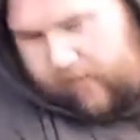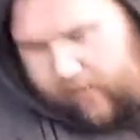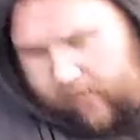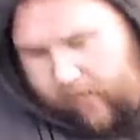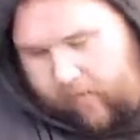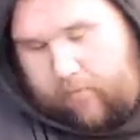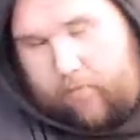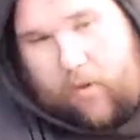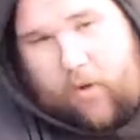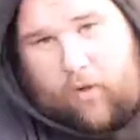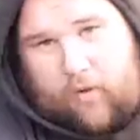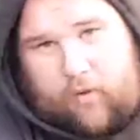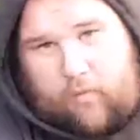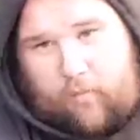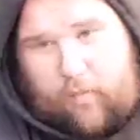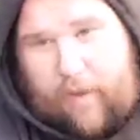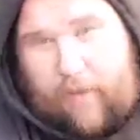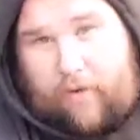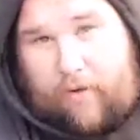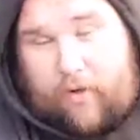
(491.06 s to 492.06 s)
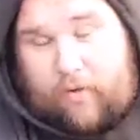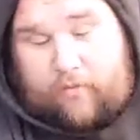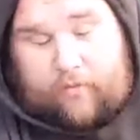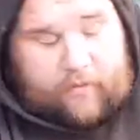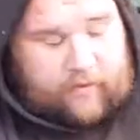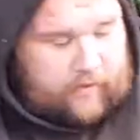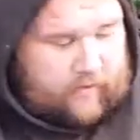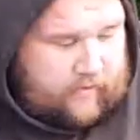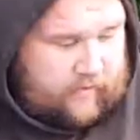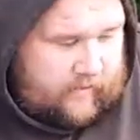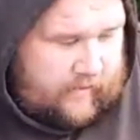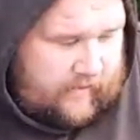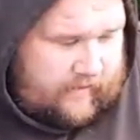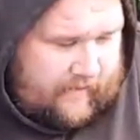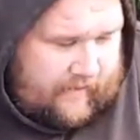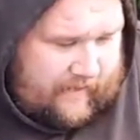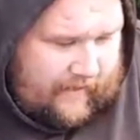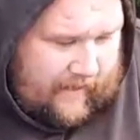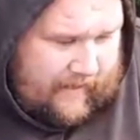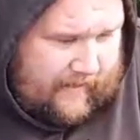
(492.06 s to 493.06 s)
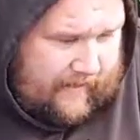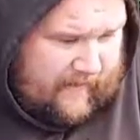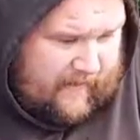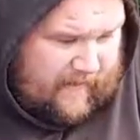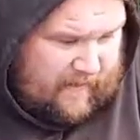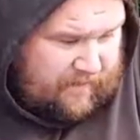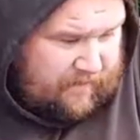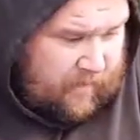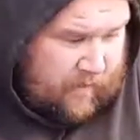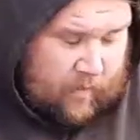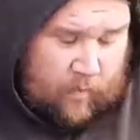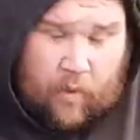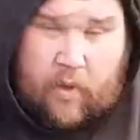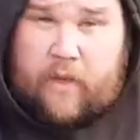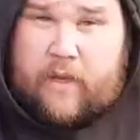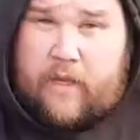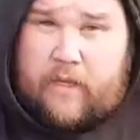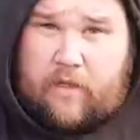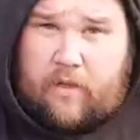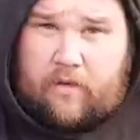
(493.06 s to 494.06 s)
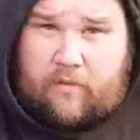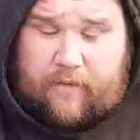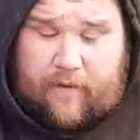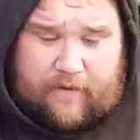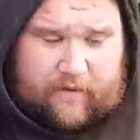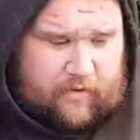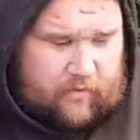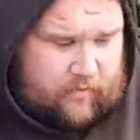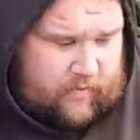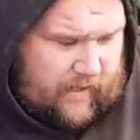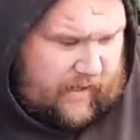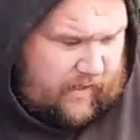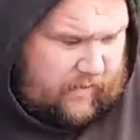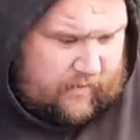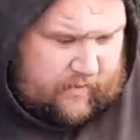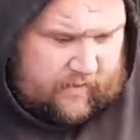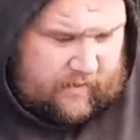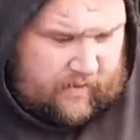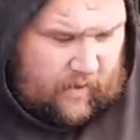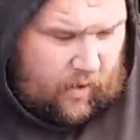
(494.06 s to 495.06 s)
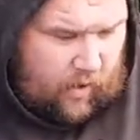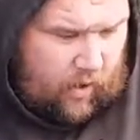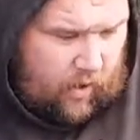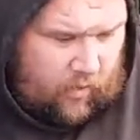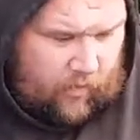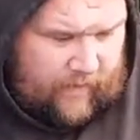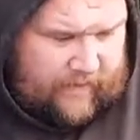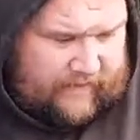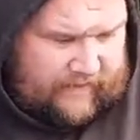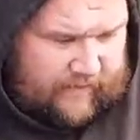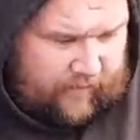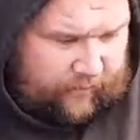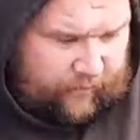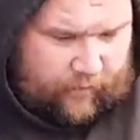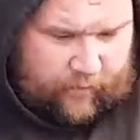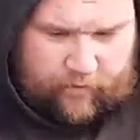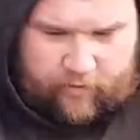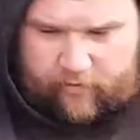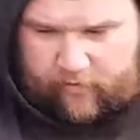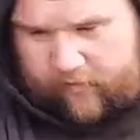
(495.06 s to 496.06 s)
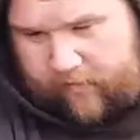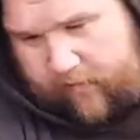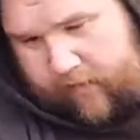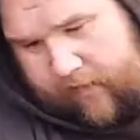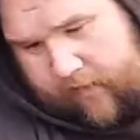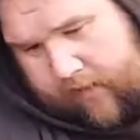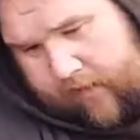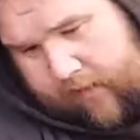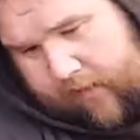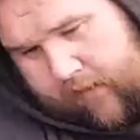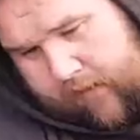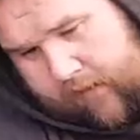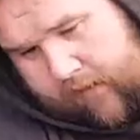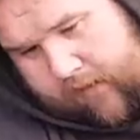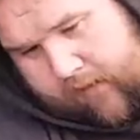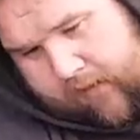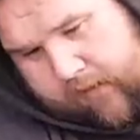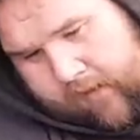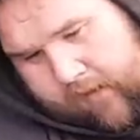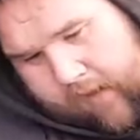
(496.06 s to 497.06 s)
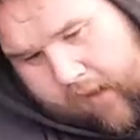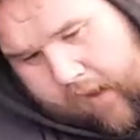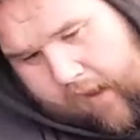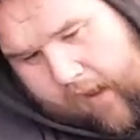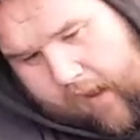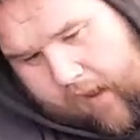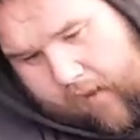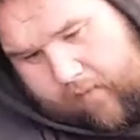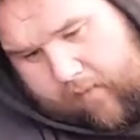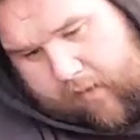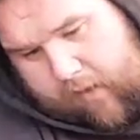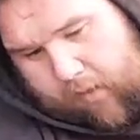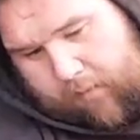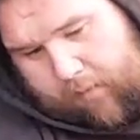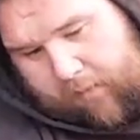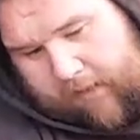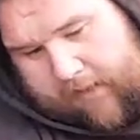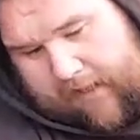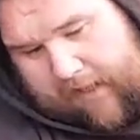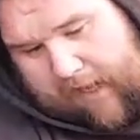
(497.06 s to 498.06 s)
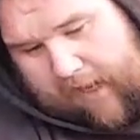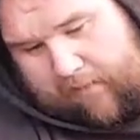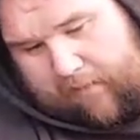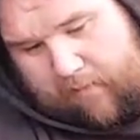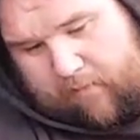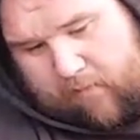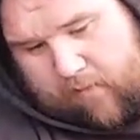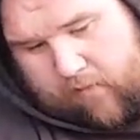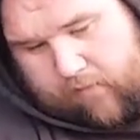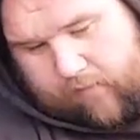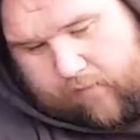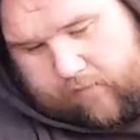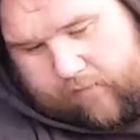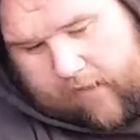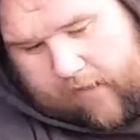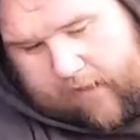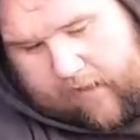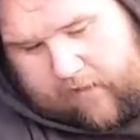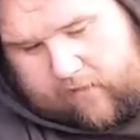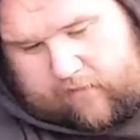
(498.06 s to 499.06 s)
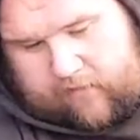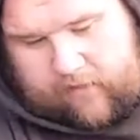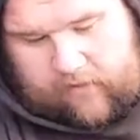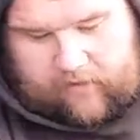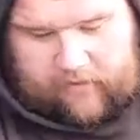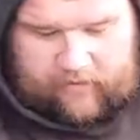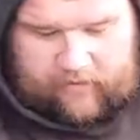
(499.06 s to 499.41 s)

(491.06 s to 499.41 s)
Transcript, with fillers: I'm more than welcome as I say working new venues out always difficult um, you've got to put the time in moving round